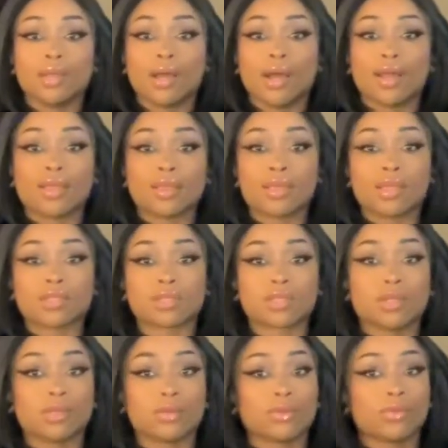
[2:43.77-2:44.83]
I think it's
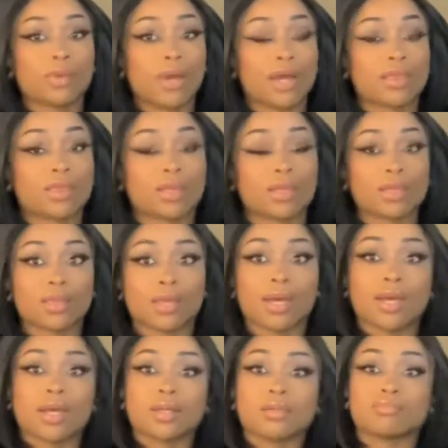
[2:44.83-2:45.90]
cute. I think
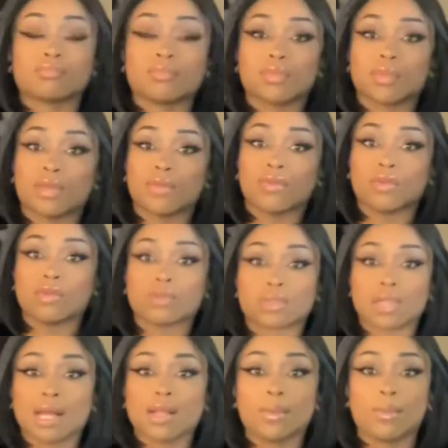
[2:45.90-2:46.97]
that if you
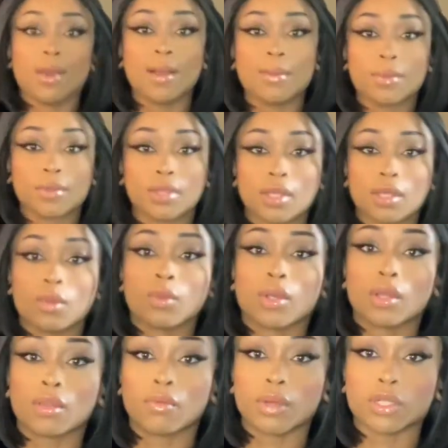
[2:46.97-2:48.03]
style it properly, wear
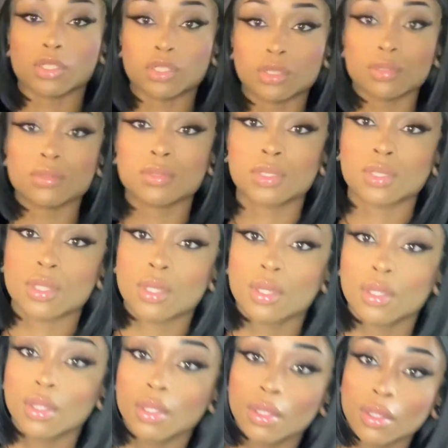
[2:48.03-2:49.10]
the right shoes,
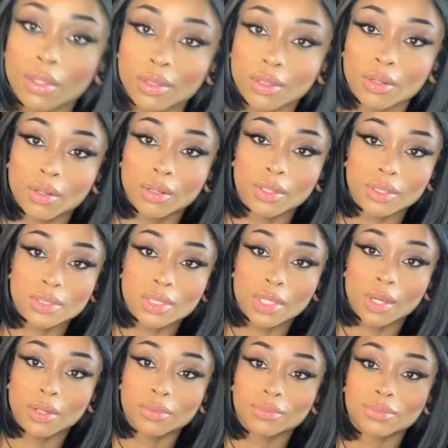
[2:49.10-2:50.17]
you're all good to
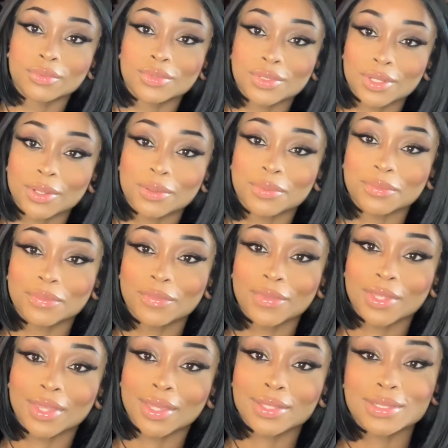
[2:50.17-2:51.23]
go. So
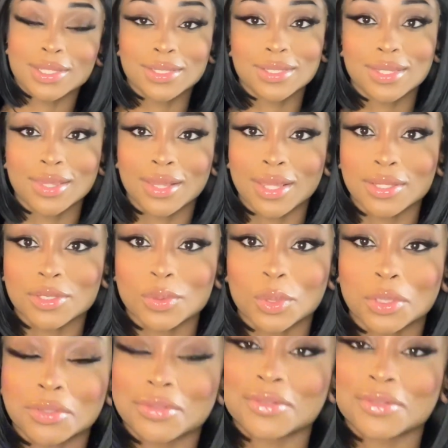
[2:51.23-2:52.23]
let's get to the next one.